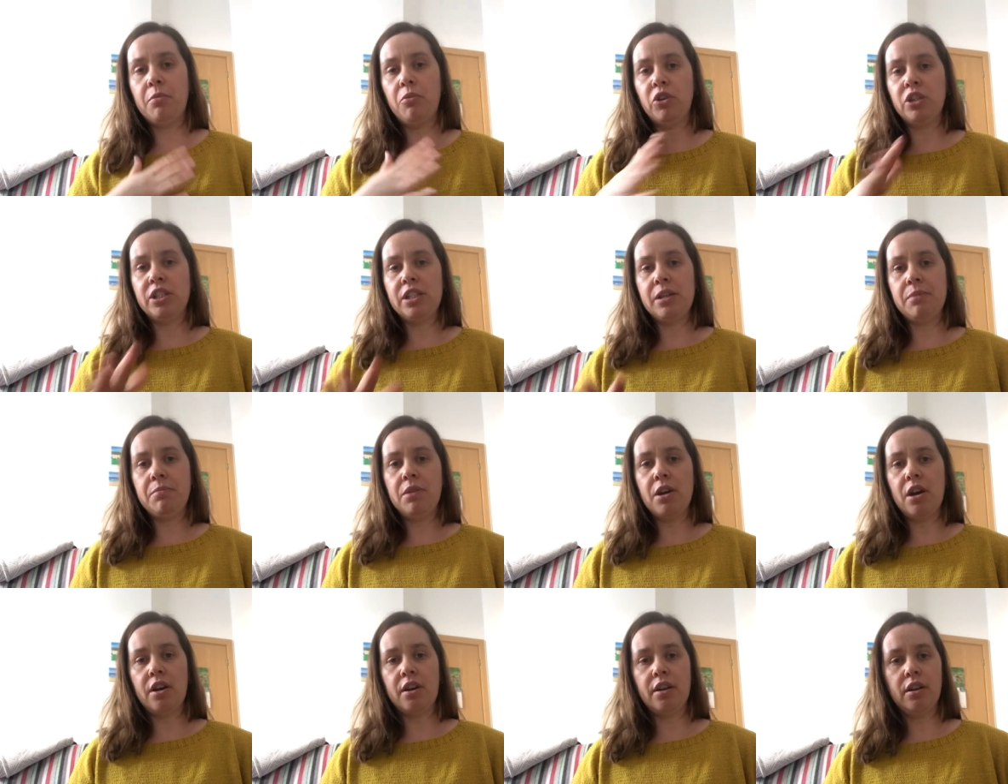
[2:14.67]
the
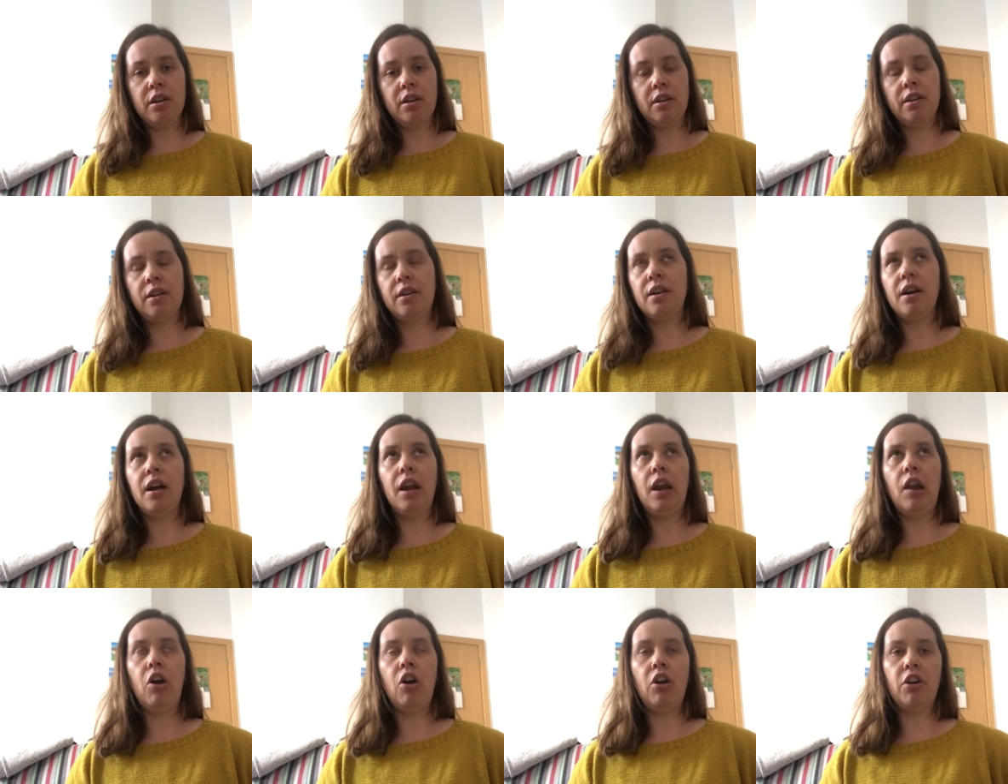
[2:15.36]
Mondim yarn
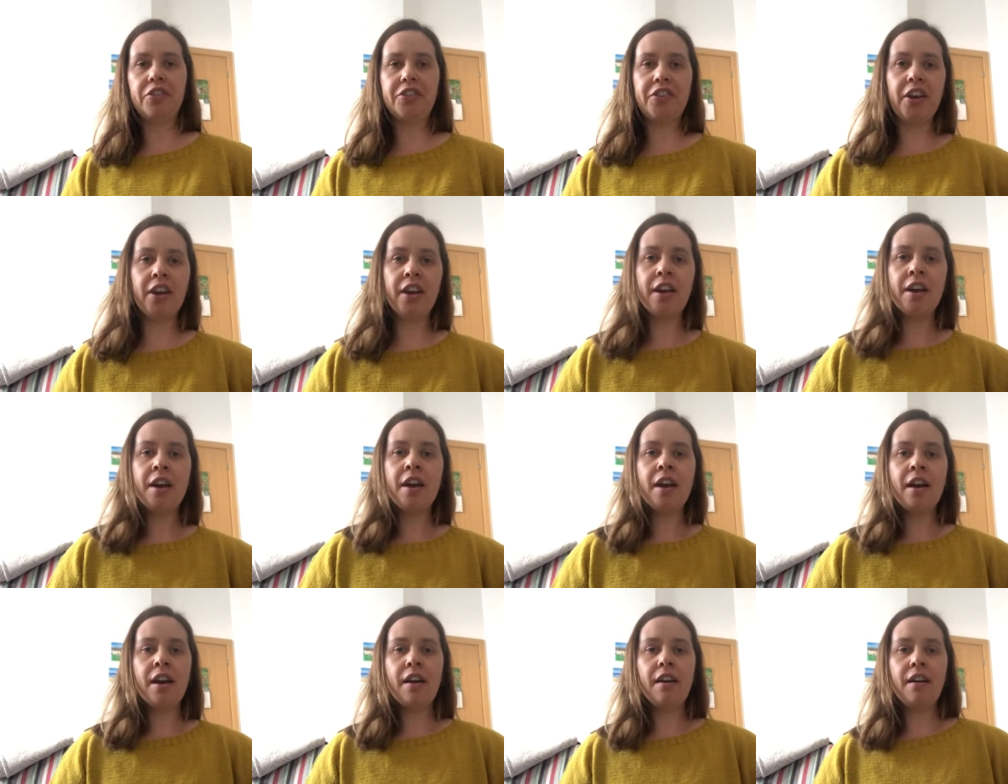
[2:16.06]
a lot.
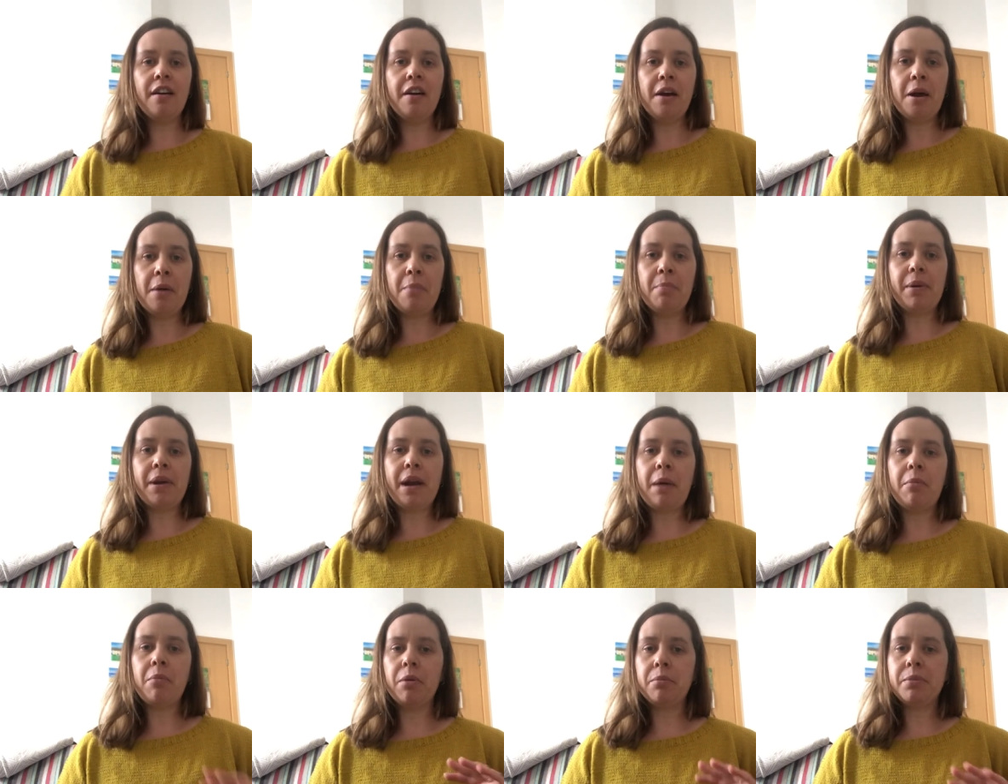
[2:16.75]
Uh, but
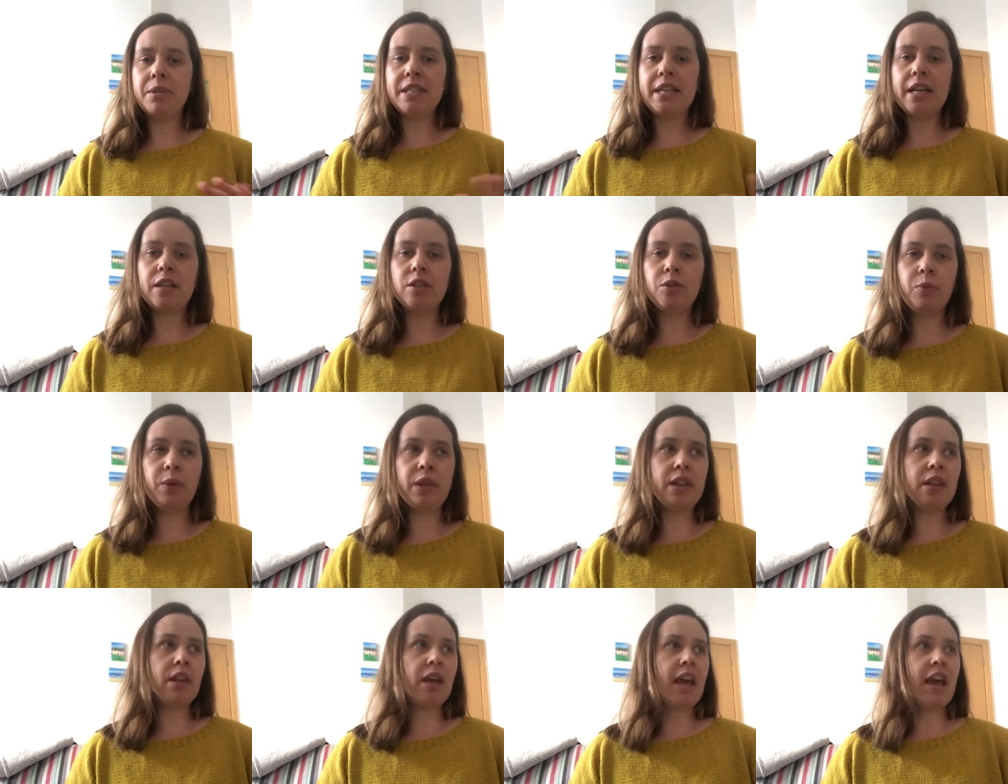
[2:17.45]
I'm obsessed
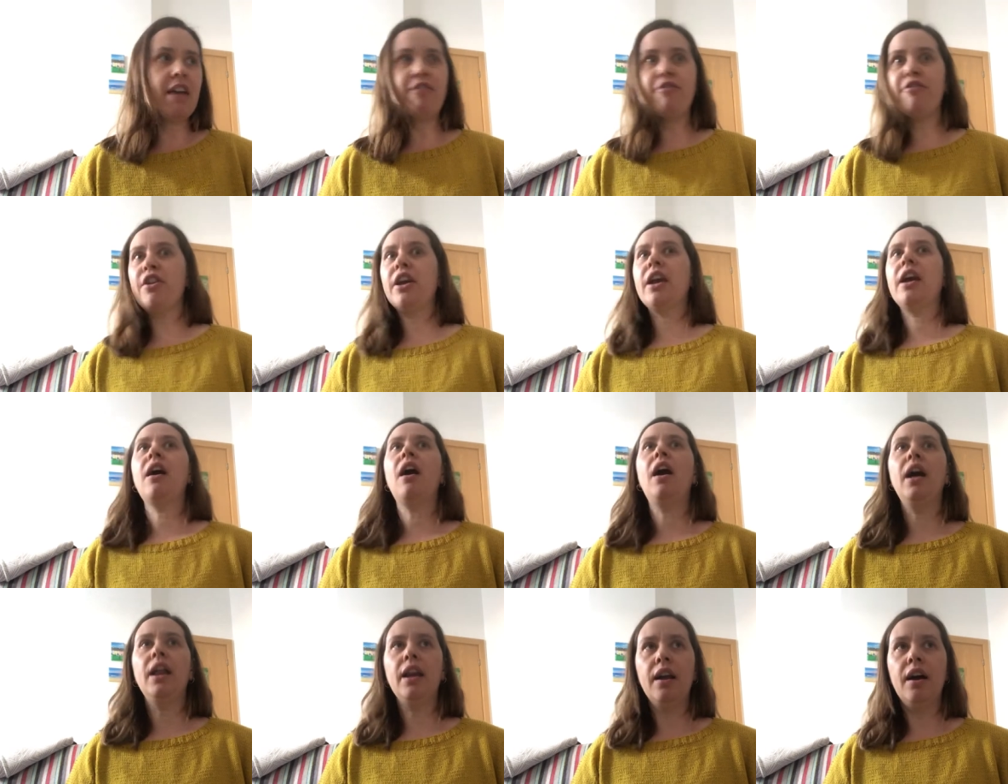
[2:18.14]
with every
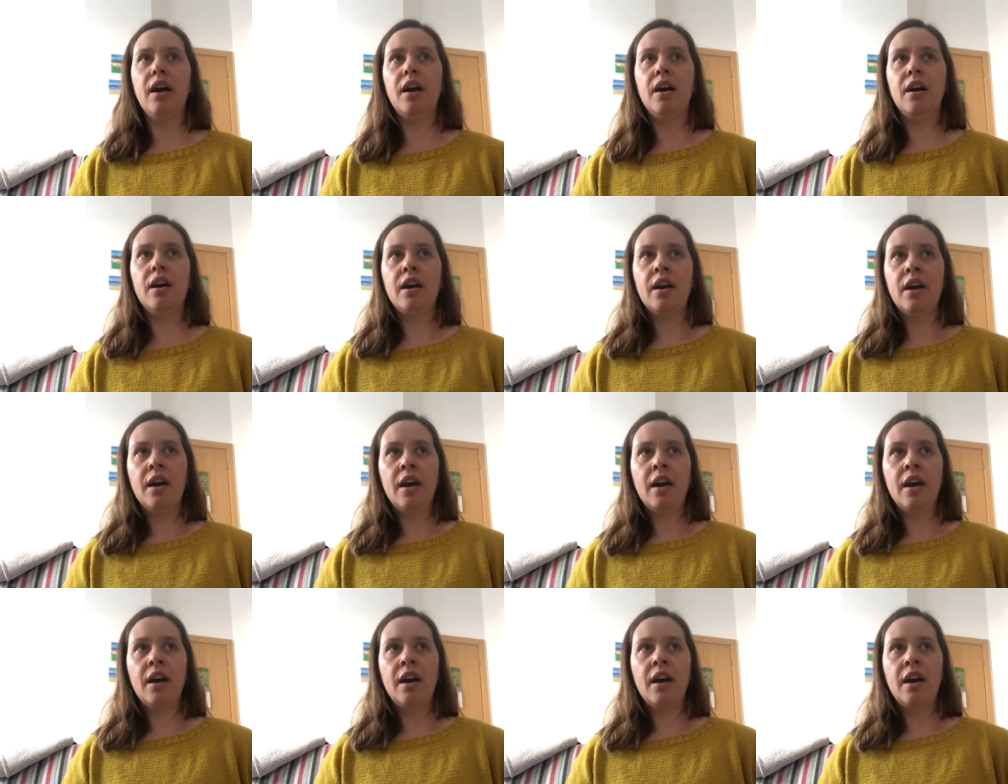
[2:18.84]
color.